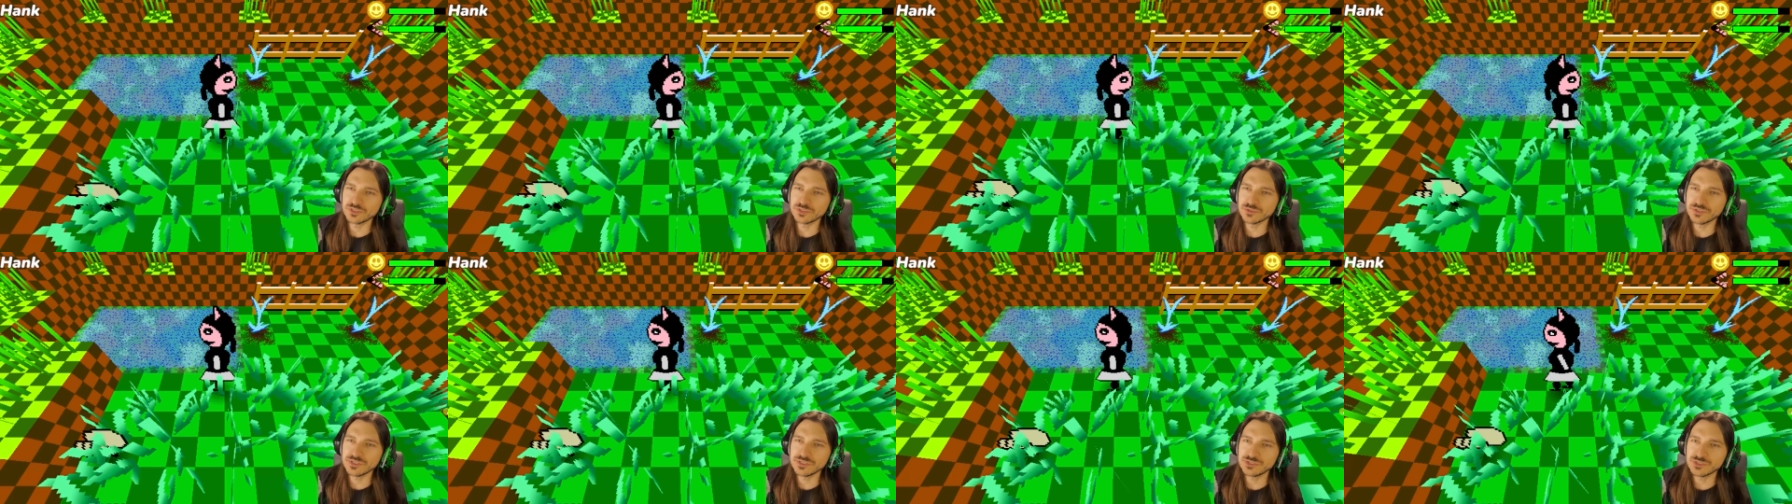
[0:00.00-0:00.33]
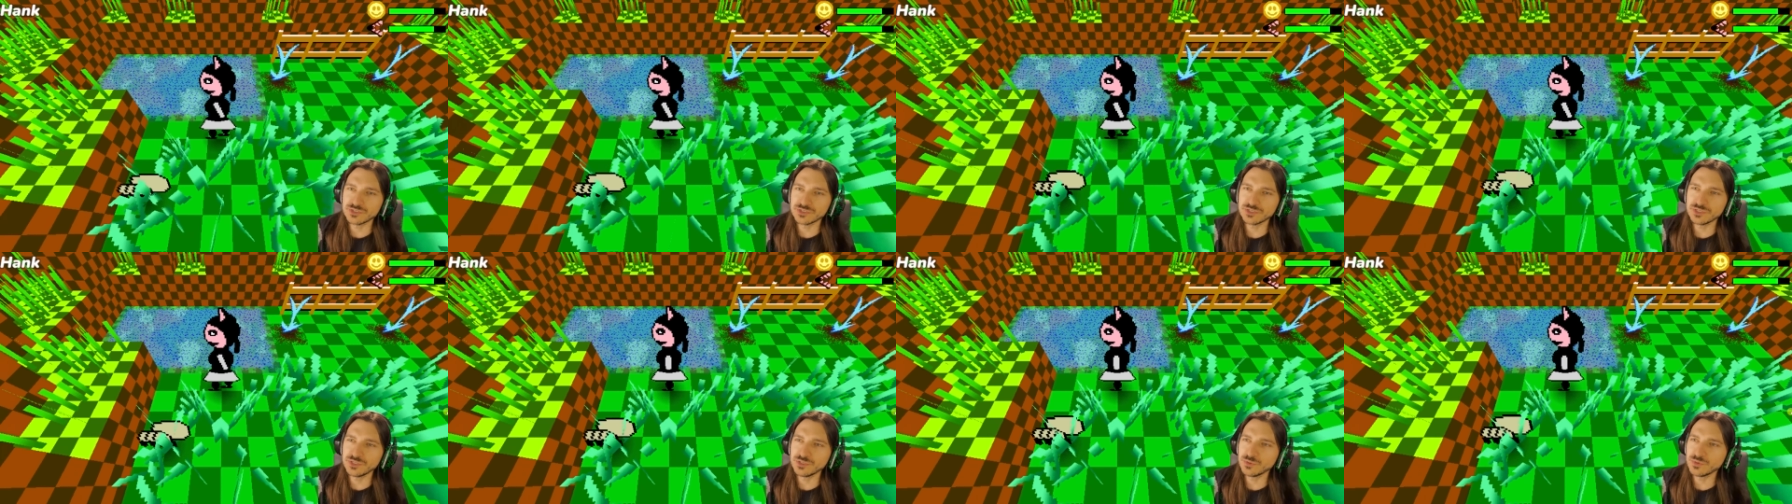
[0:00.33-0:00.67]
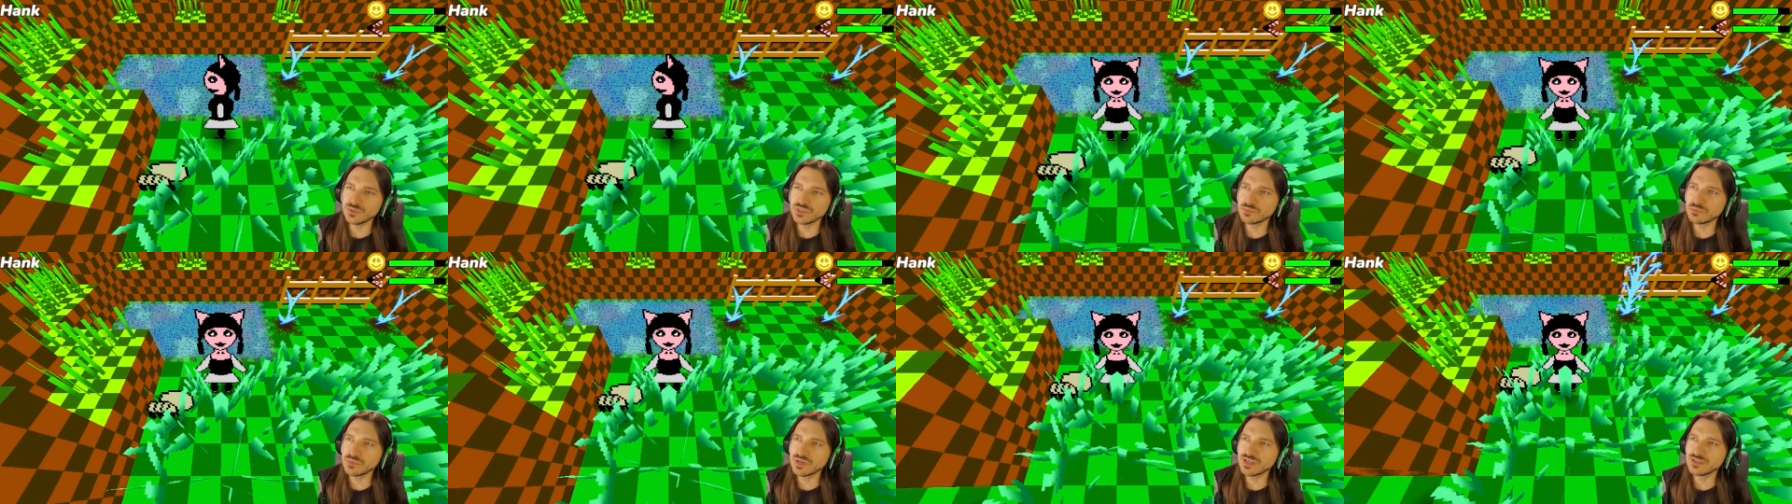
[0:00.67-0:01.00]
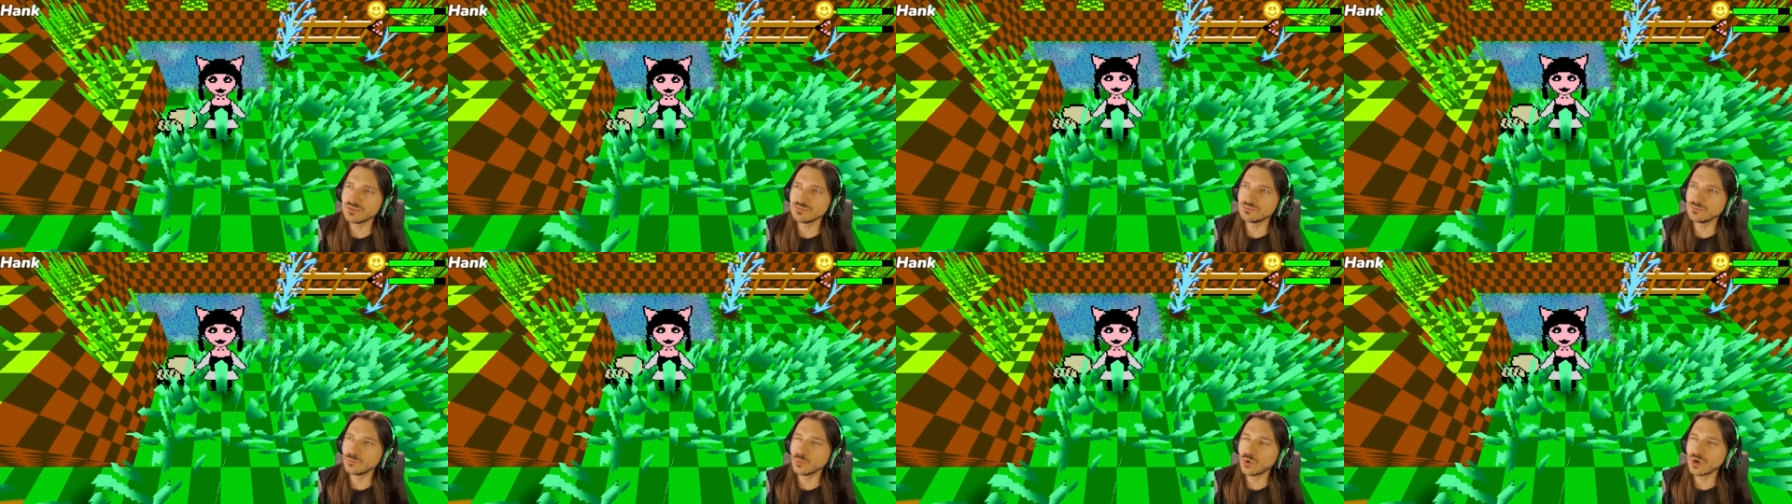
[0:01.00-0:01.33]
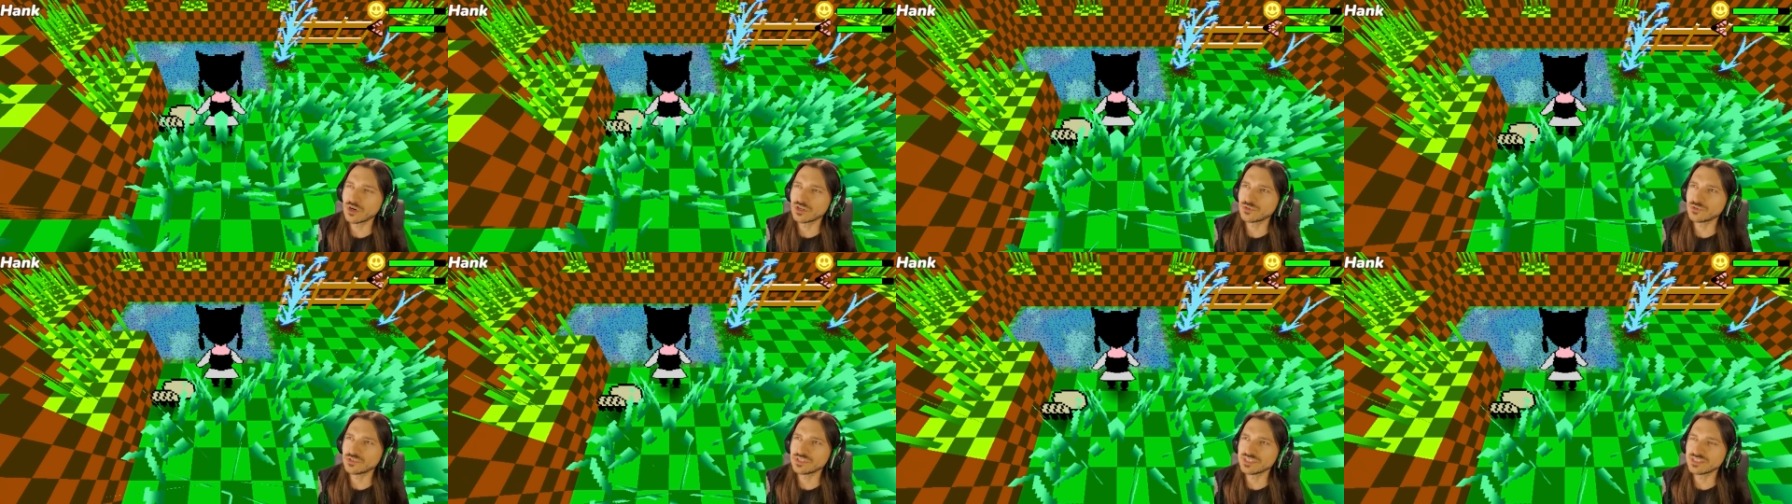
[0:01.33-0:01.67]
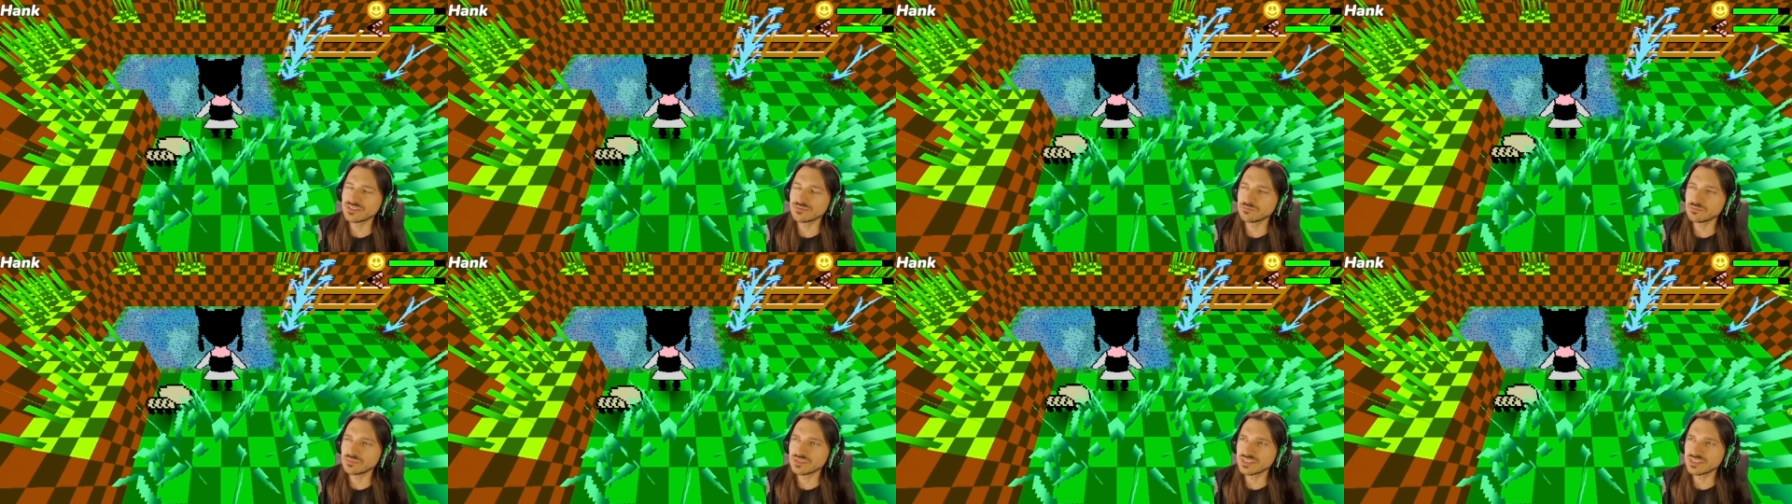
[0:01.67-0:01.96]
creature too, and then my watering